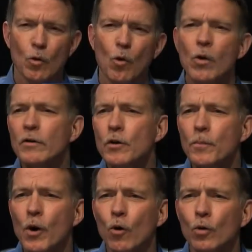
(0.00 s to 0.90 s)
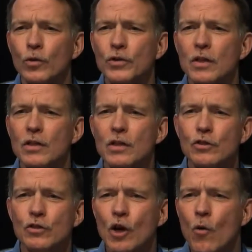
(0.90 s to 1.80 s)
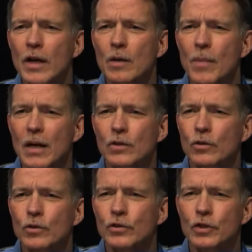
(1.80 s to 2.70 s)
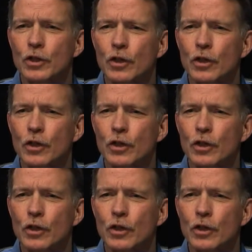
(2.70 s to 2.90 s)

Well, what are the polls showing about Social oh, Security? Oh,